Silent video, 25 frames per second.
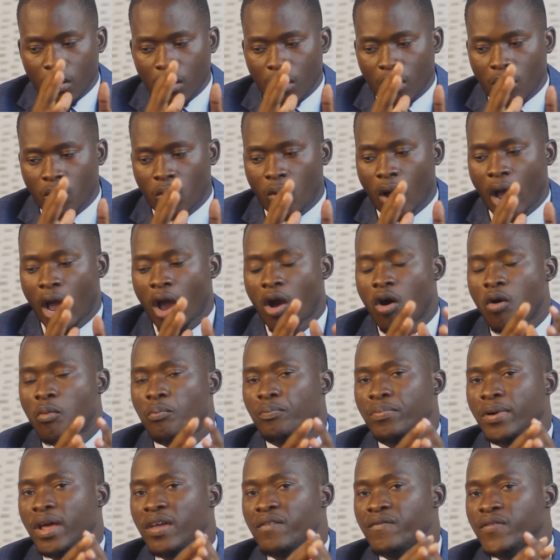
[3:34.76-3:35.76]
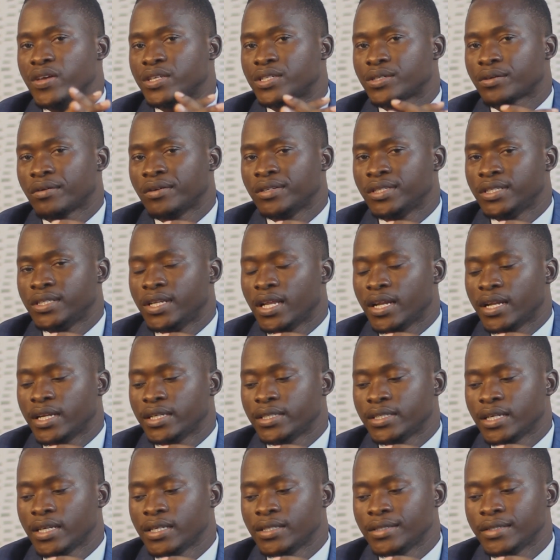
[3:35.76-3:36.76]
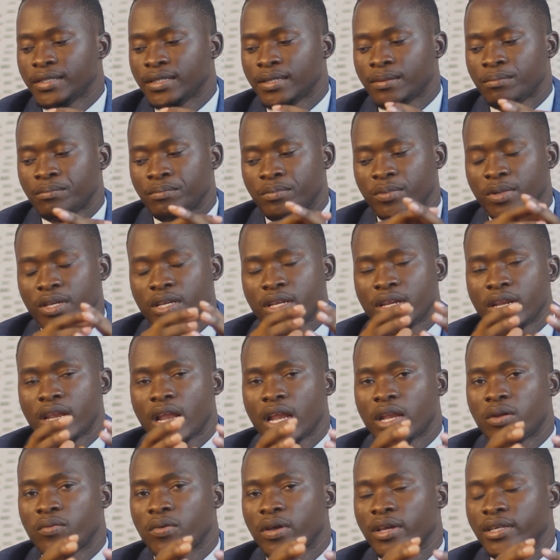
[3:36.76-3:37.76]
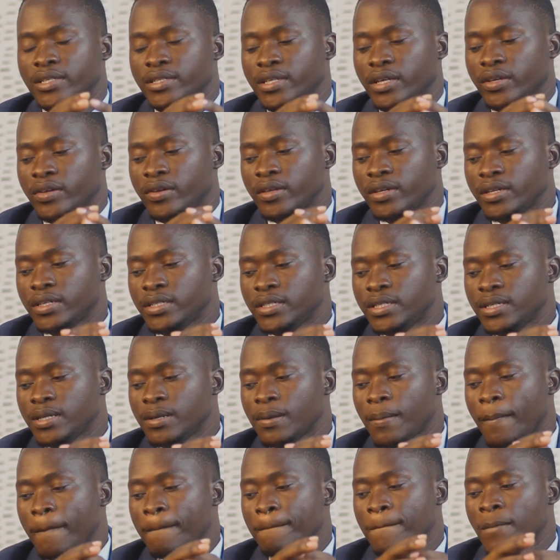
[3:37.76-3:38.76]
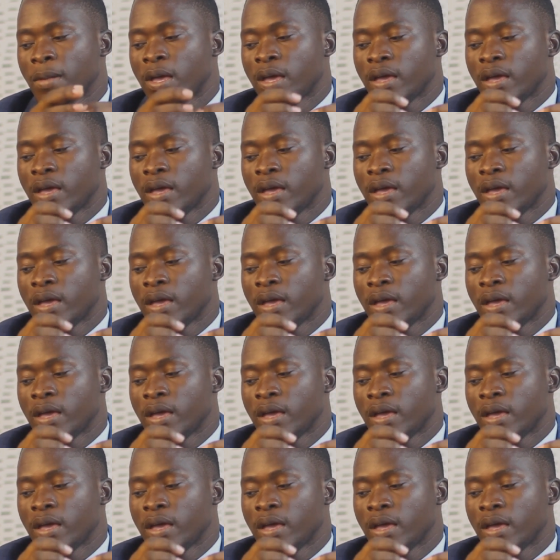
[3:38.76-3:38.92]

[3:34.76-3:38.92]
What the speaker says: While privacy considerations in network security